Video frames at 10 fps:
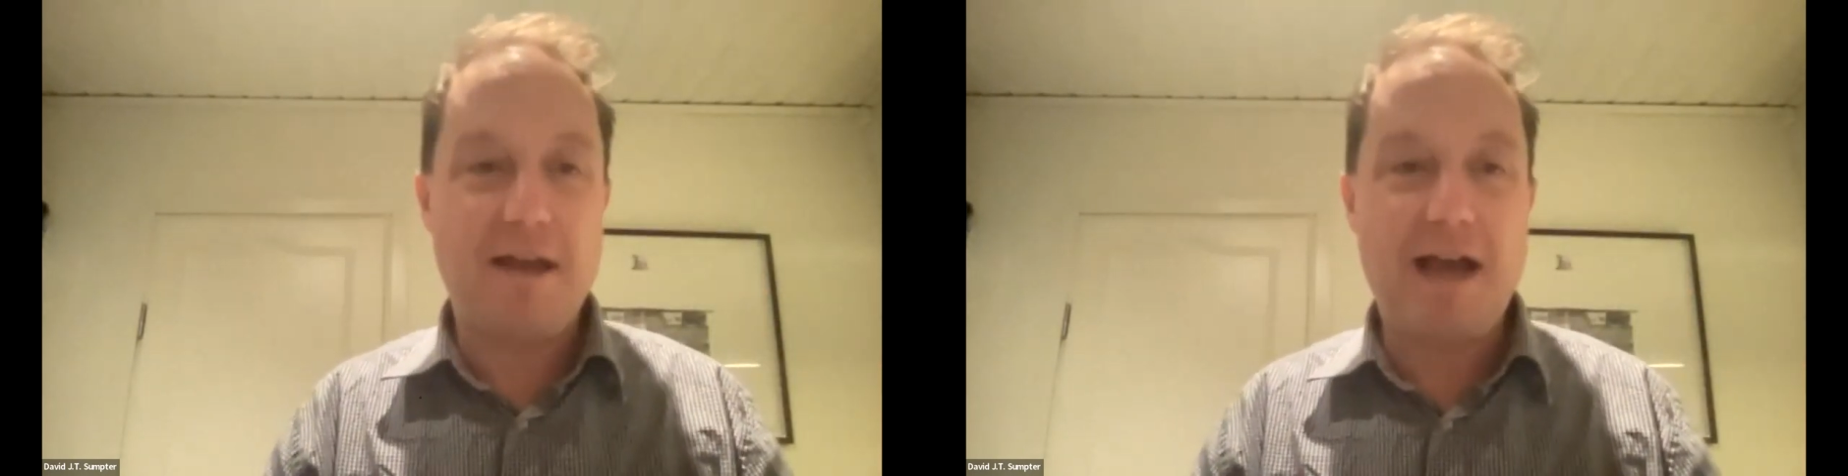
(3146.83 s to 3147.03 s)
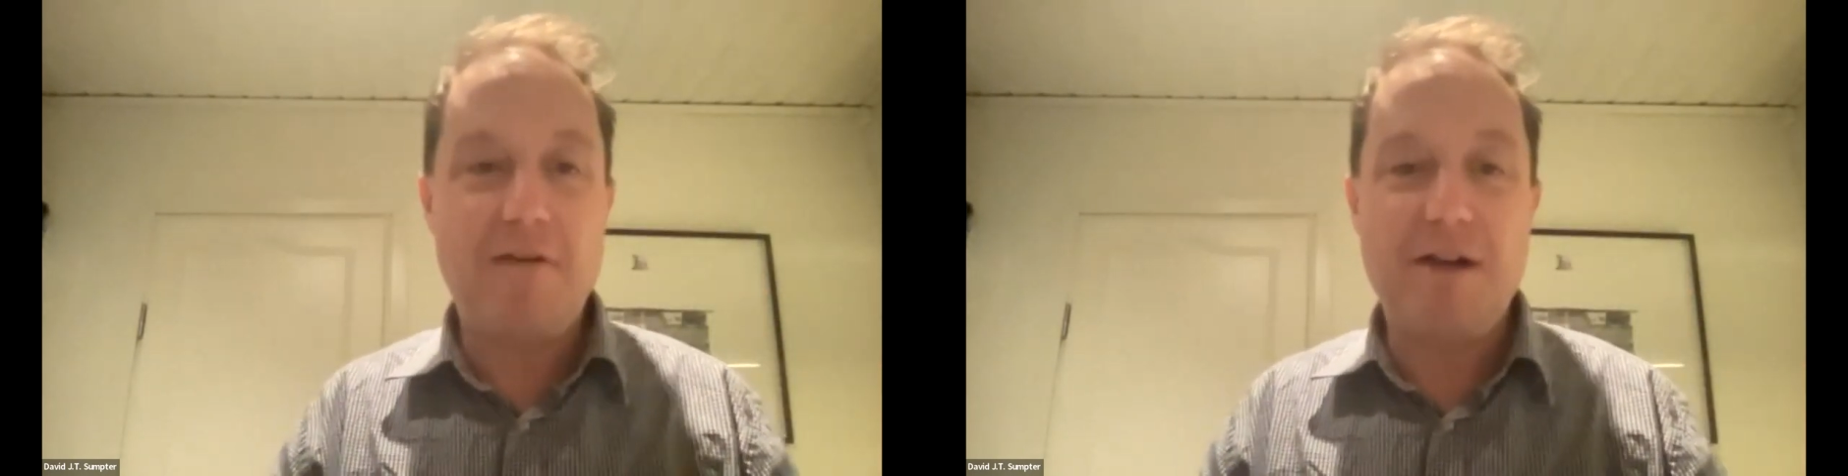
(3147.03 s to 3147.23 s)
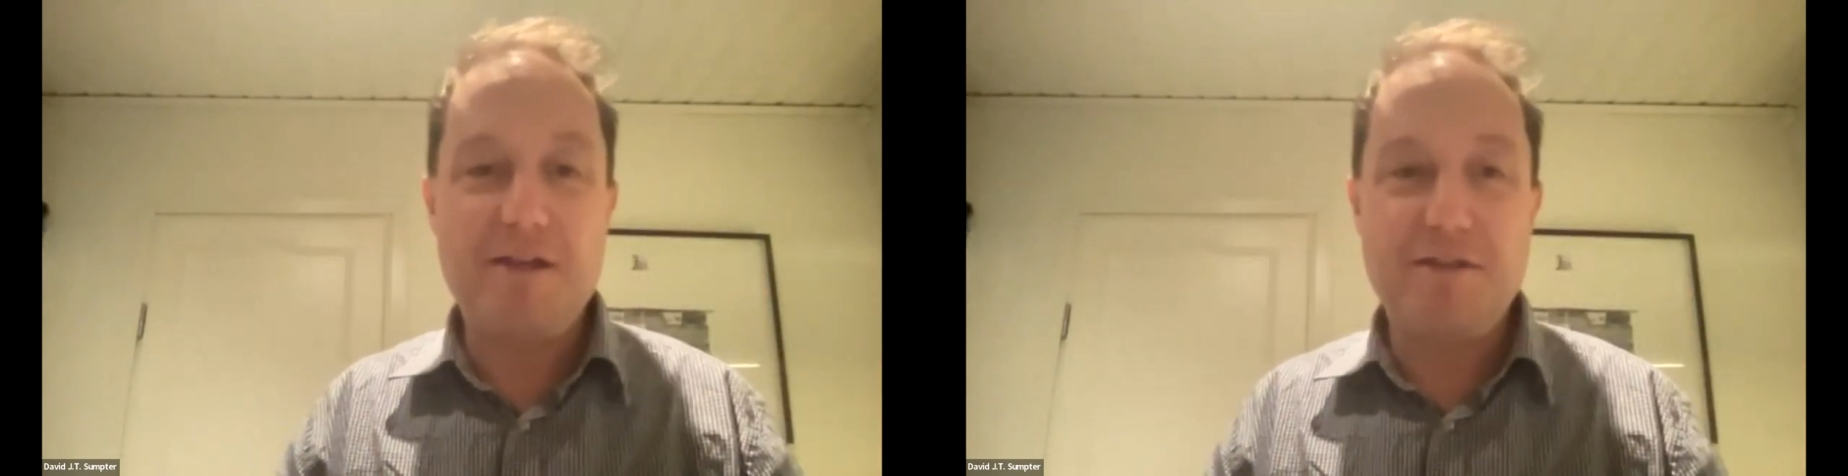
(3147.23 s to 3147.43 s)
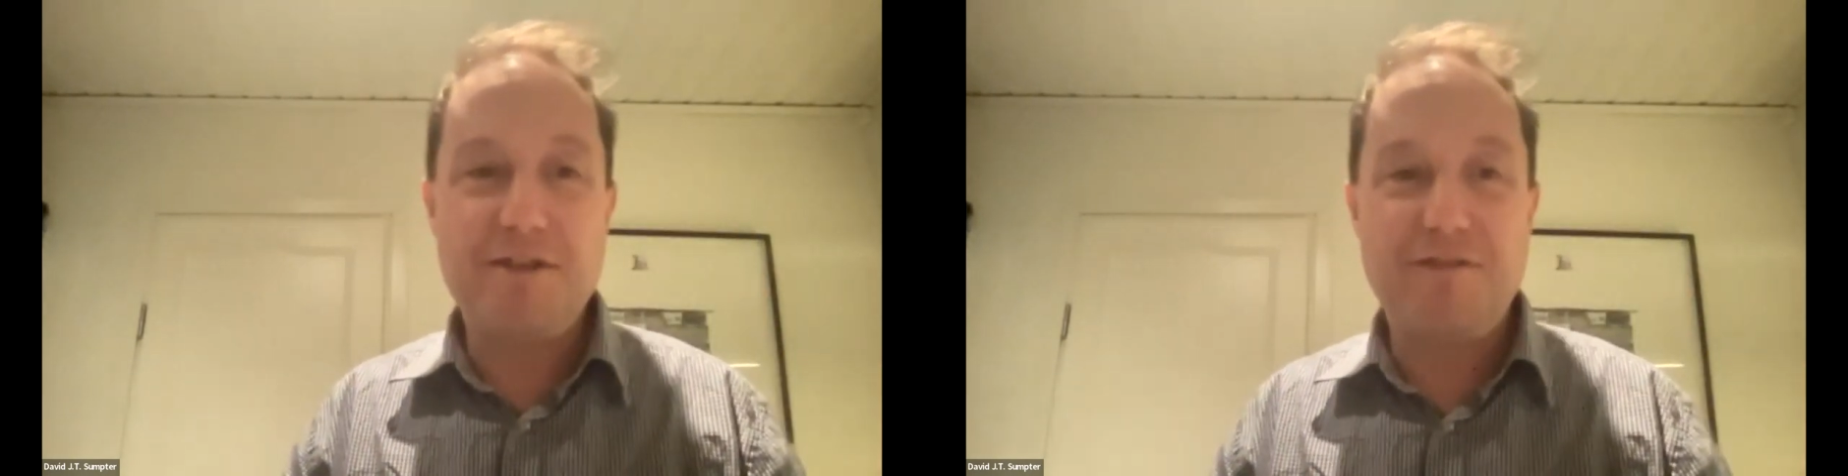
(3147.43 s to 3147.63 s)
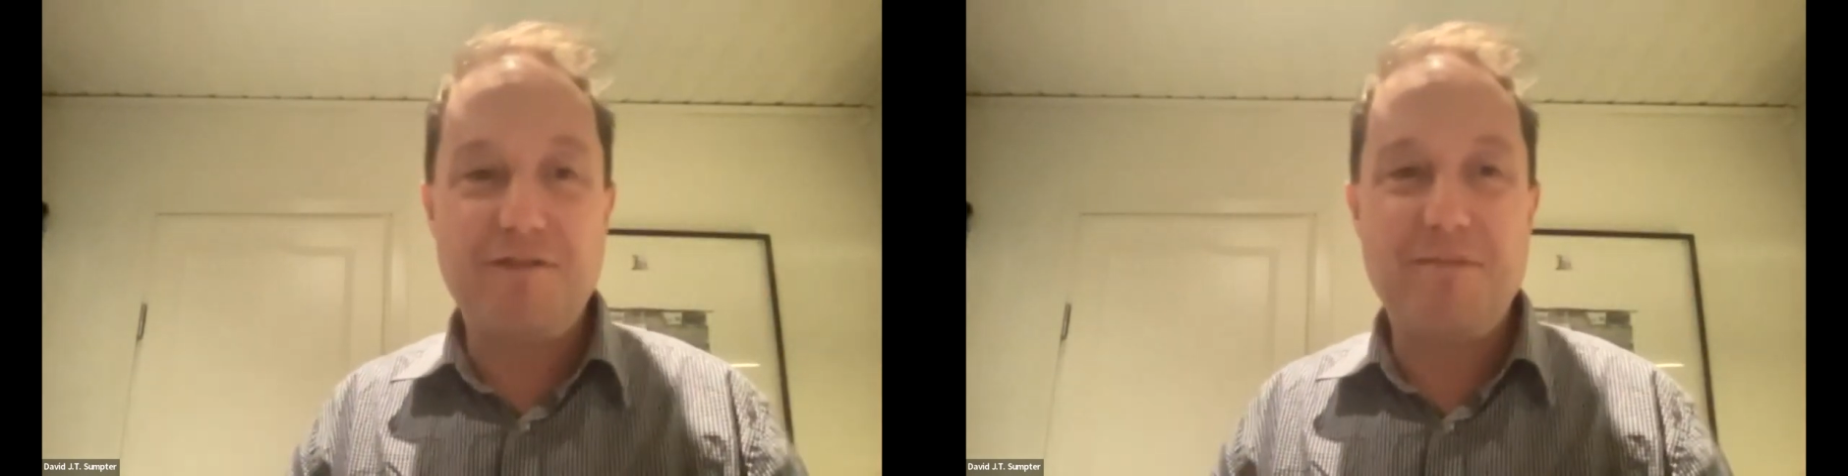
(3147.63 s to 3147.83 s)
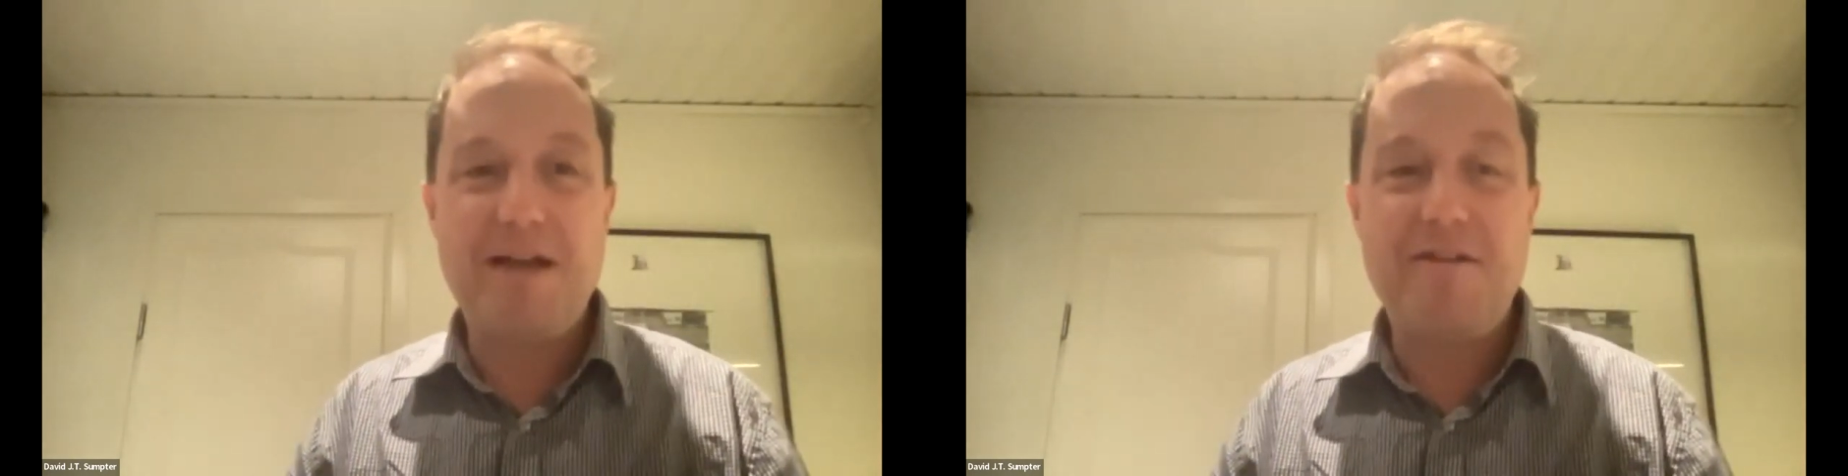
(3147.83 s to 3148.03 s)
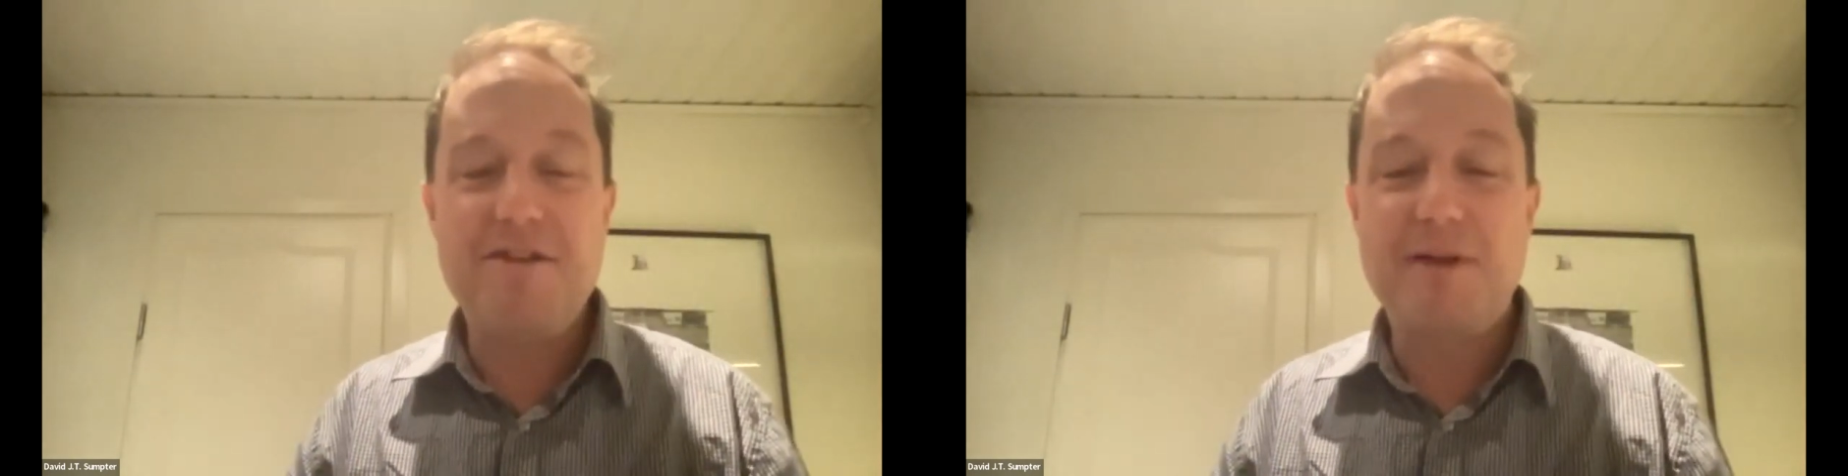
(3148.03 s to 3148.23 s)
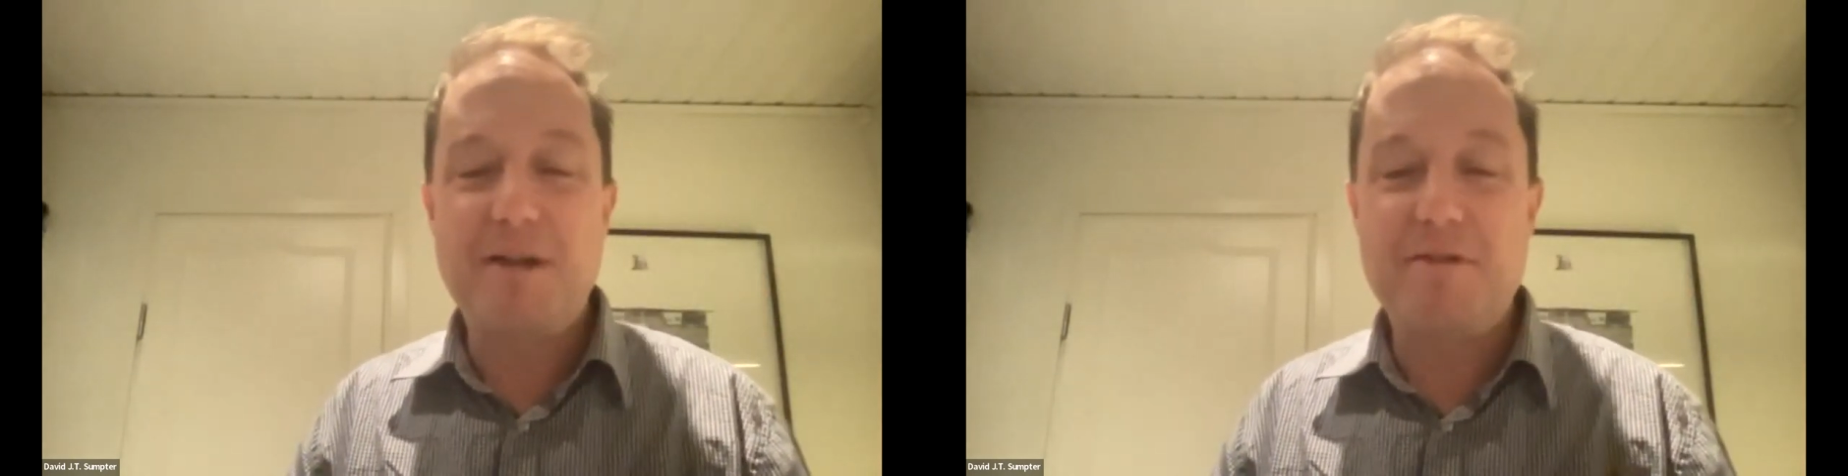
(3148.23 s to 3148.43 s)
how i do different
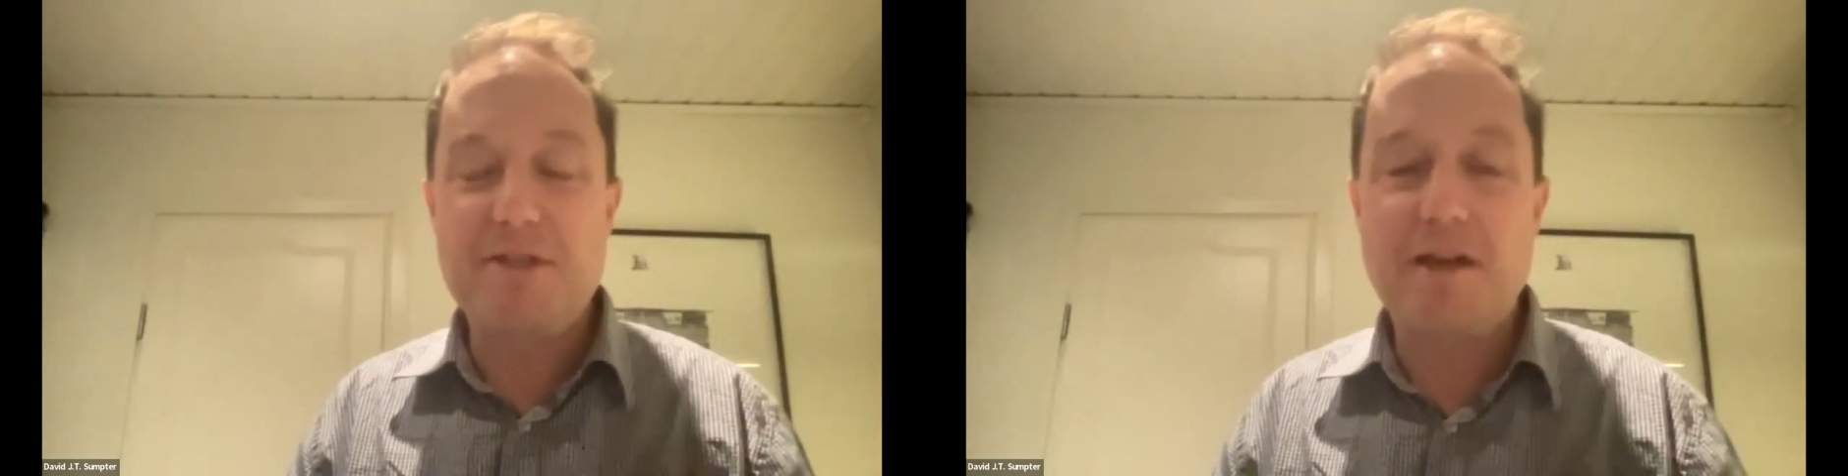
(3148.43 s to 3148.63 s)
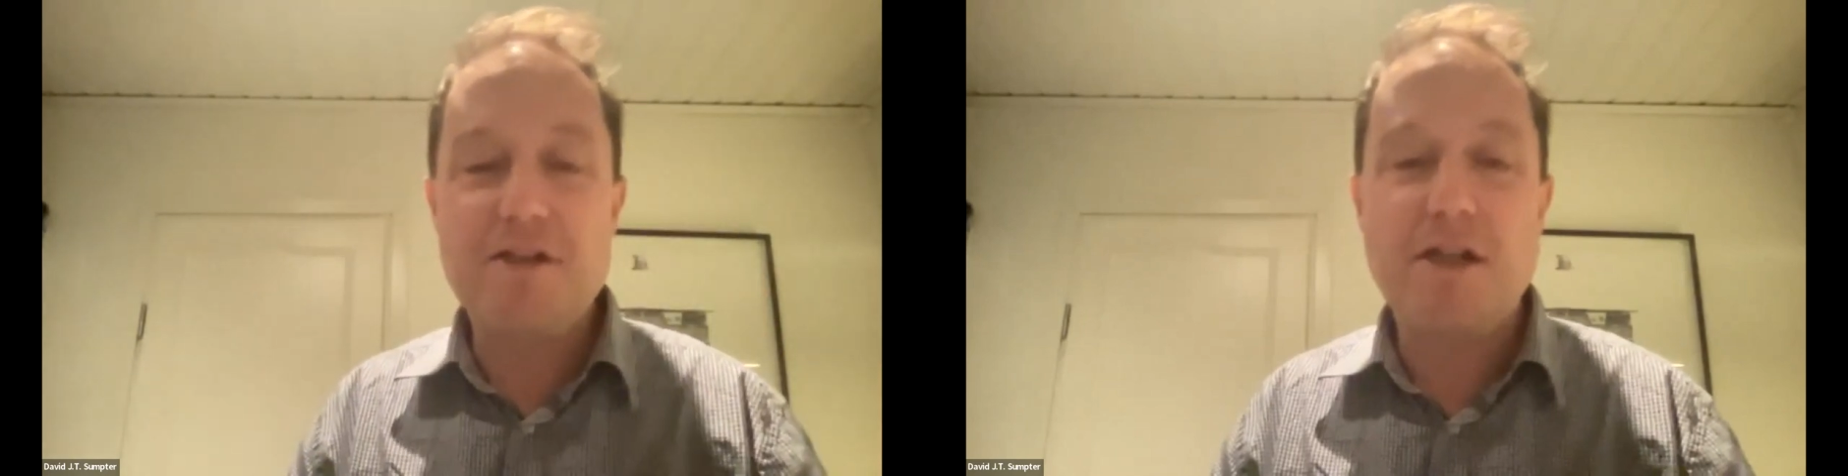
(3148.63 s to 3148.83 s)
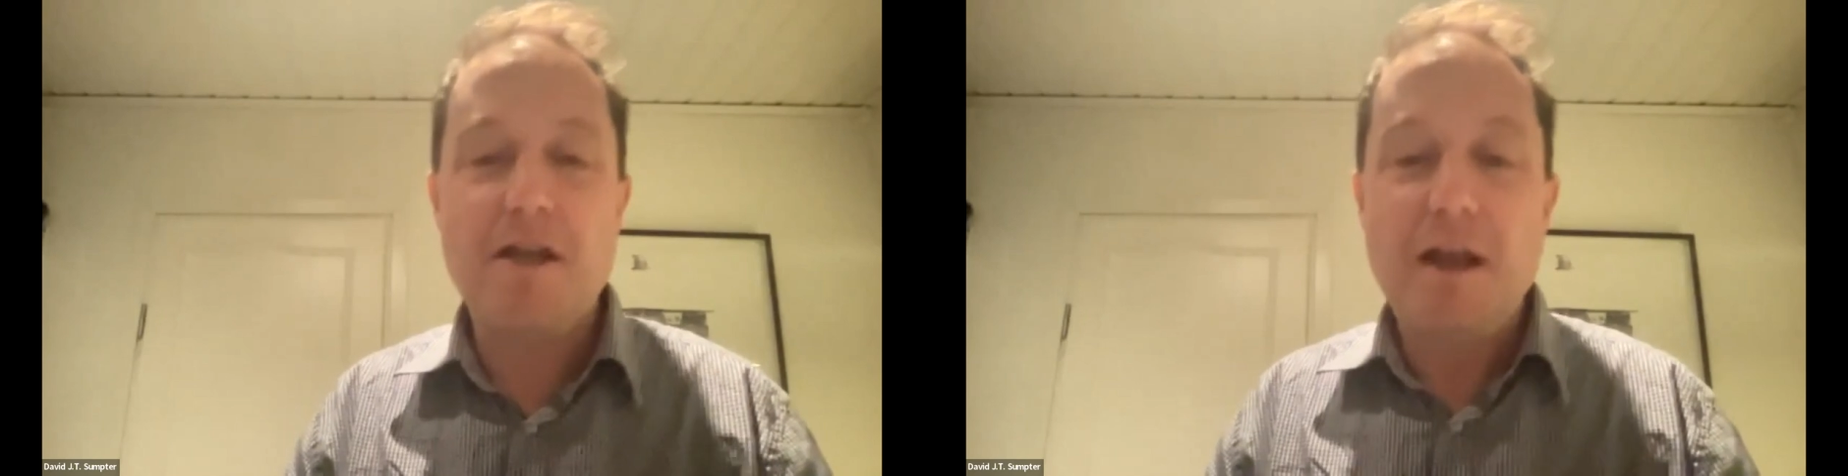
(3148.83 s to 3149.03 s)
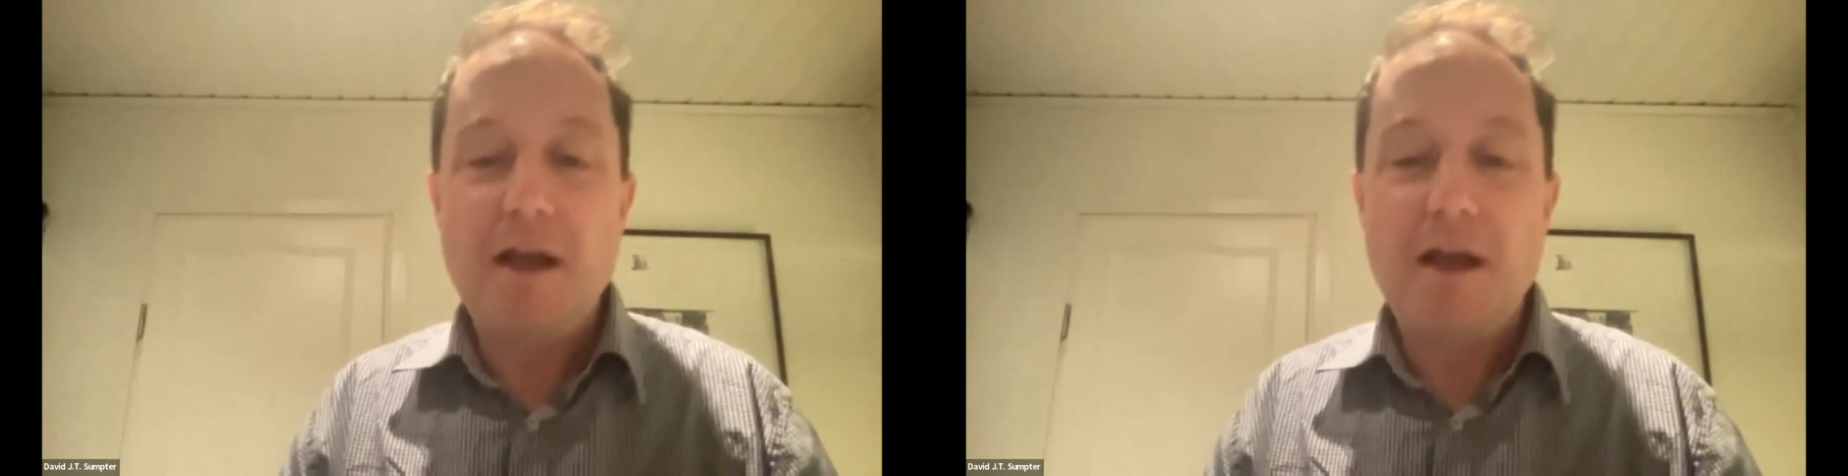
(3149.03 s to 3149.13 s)
areas of my research